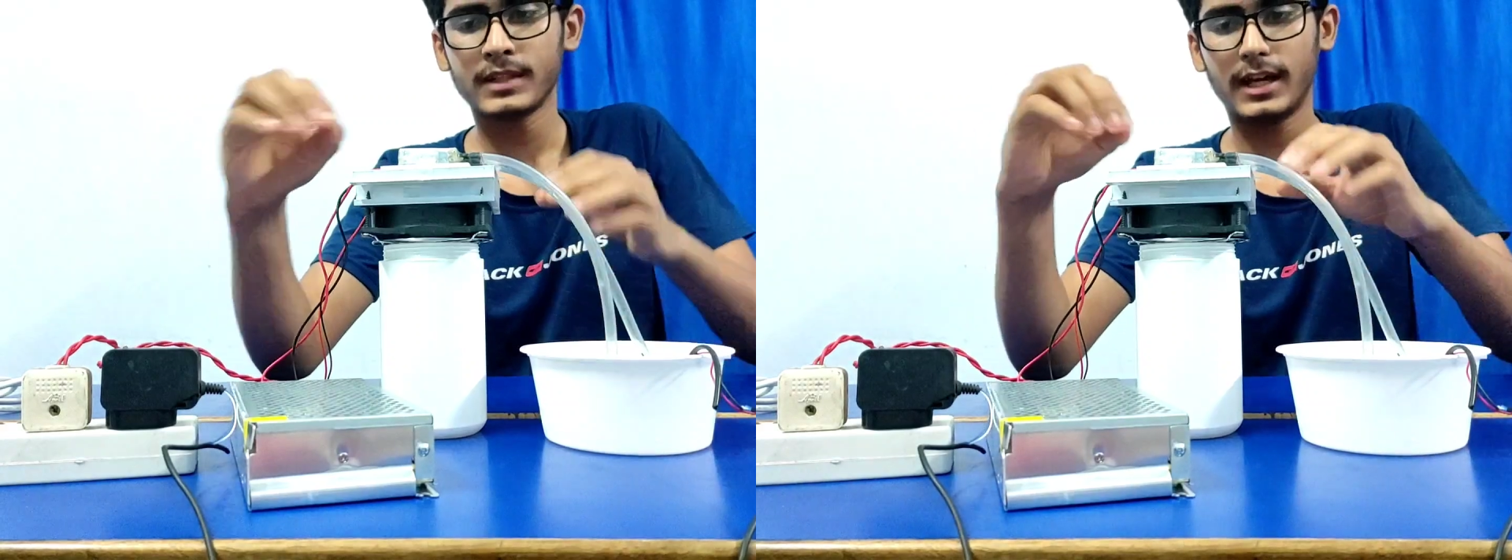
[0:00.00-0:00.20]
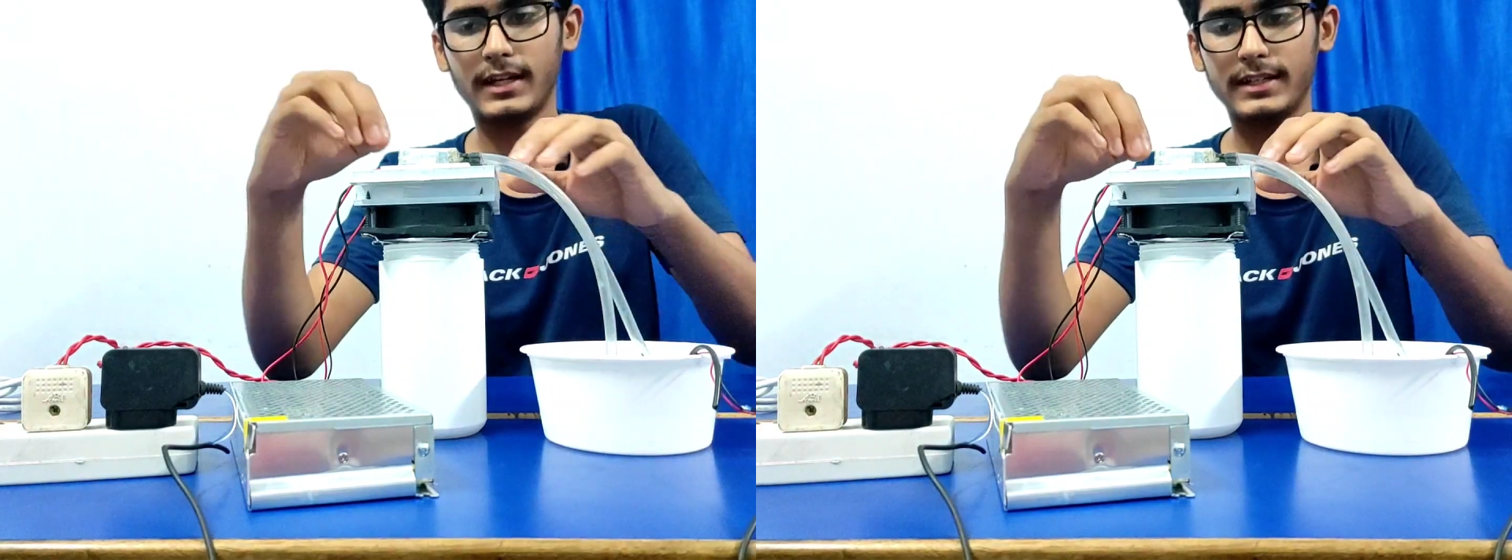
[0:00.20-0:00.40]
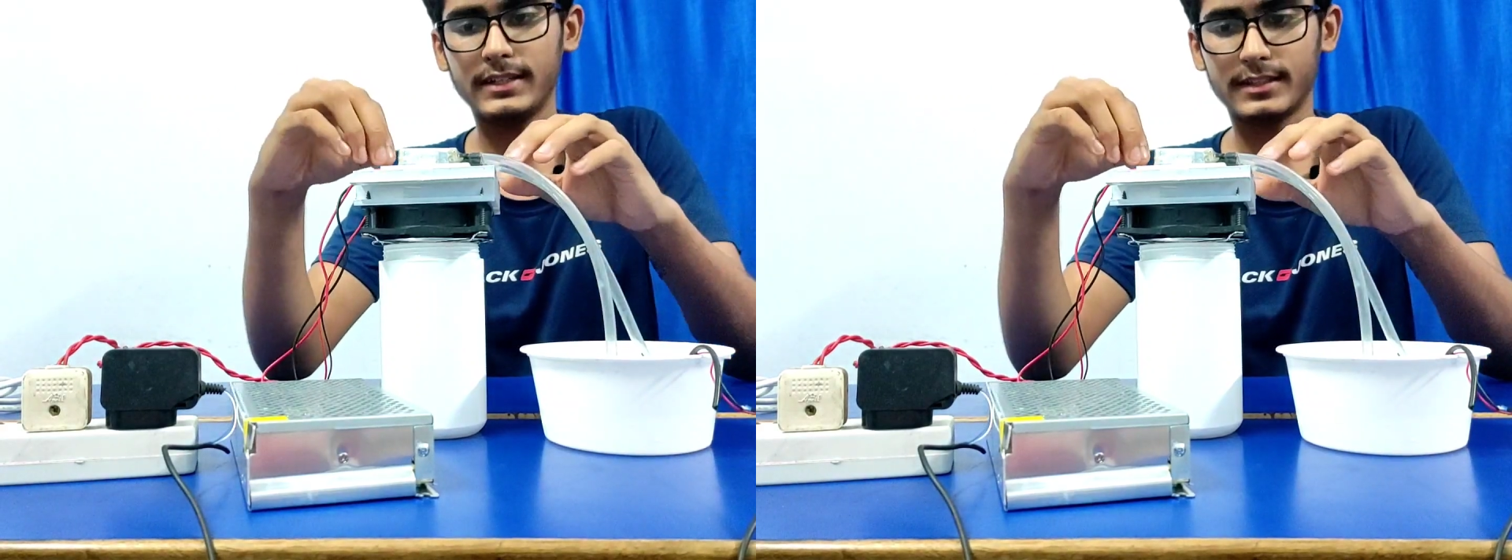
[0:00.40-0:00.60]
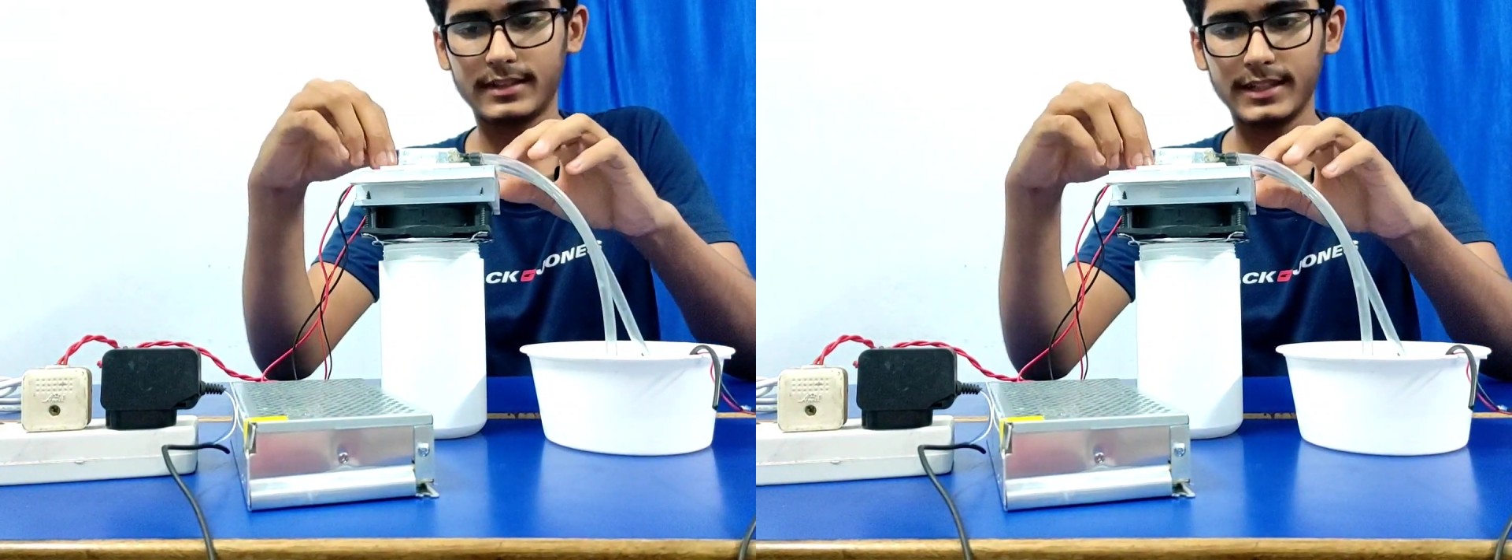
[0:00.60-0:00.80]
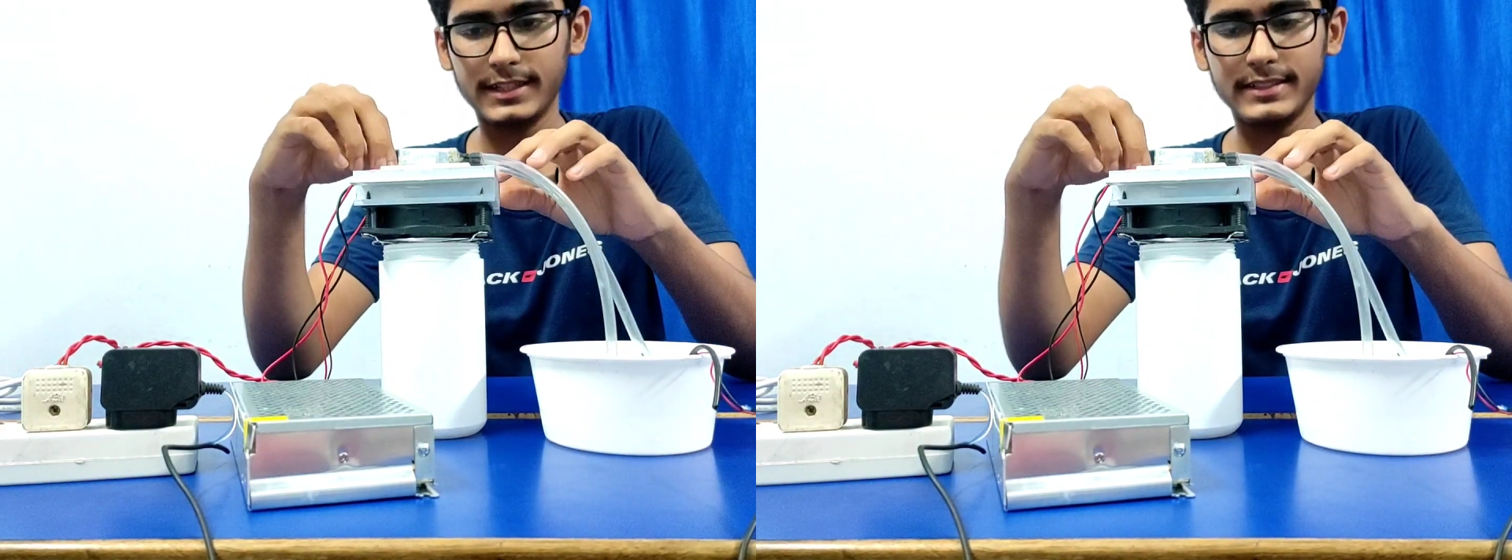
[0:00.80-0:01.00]
and it
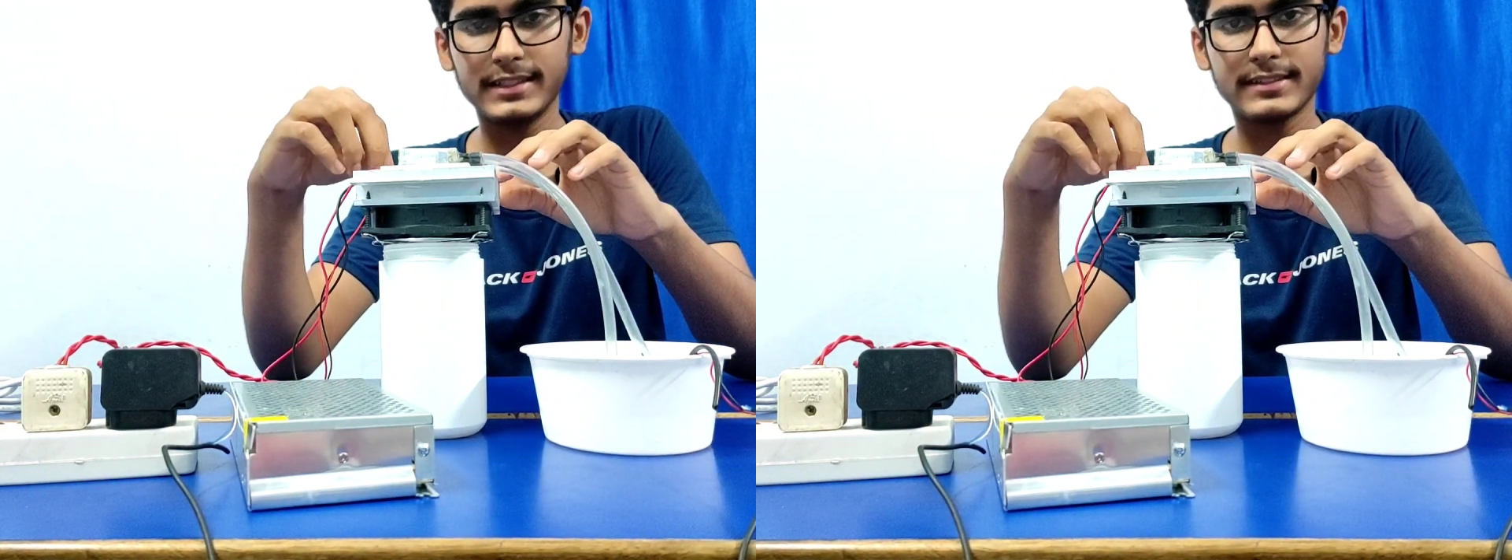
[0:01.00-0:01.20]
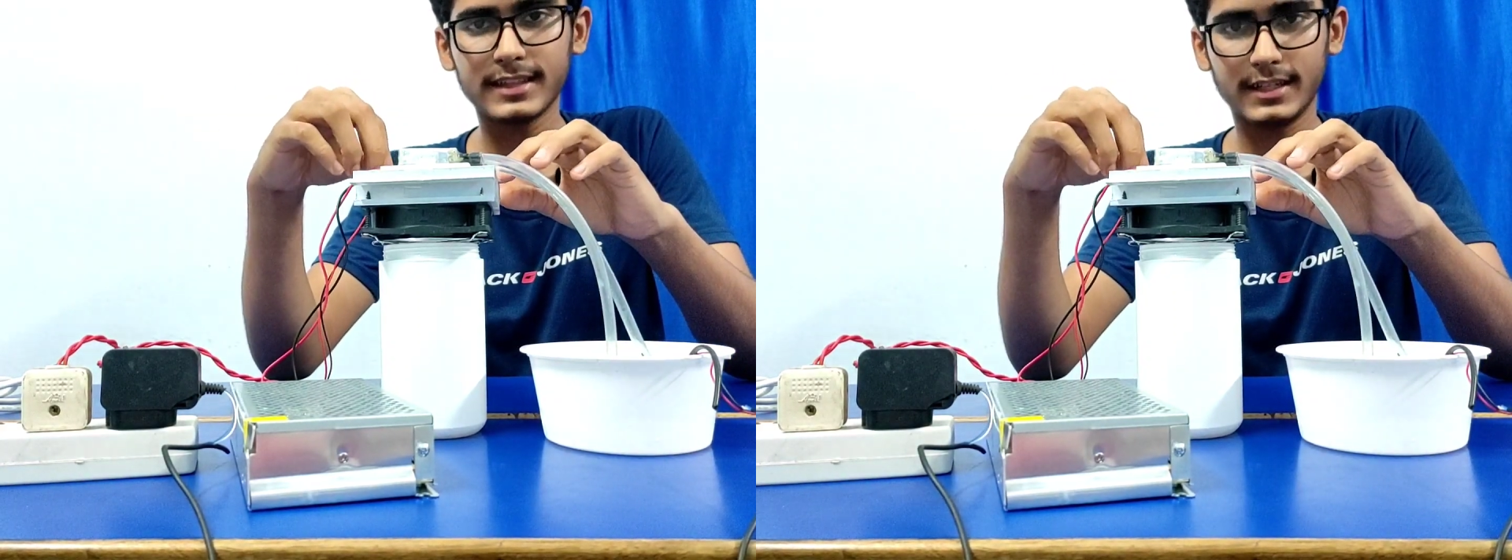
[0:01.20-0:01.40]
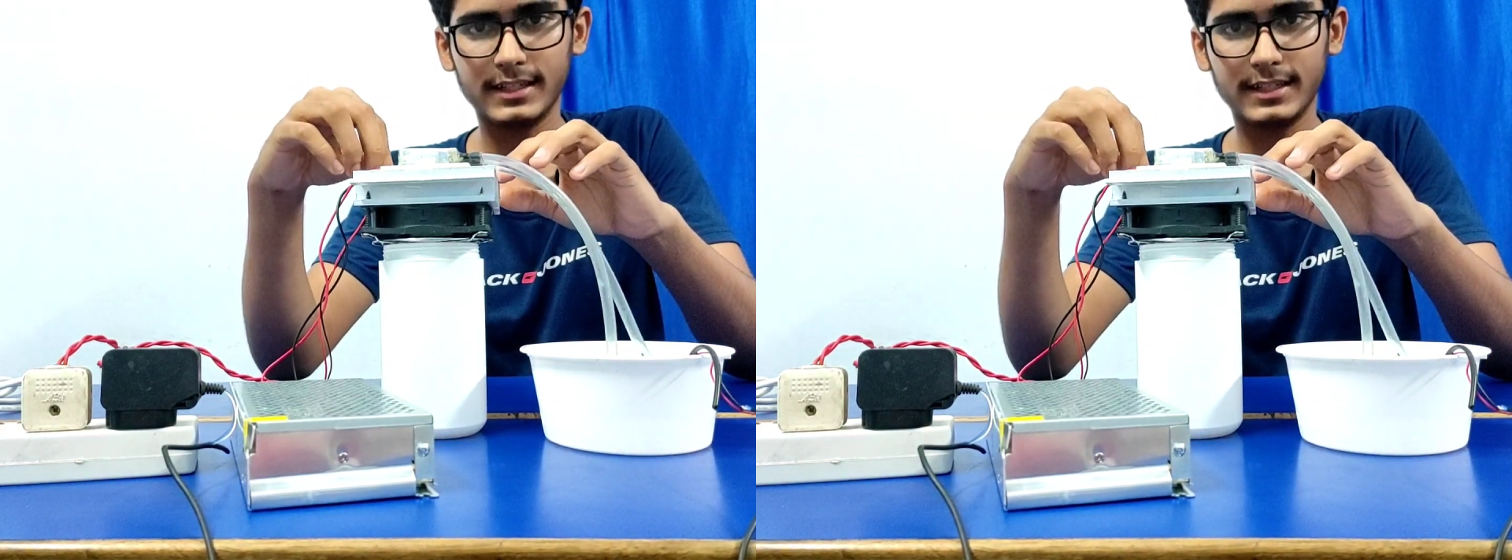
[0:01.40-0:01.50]
releases the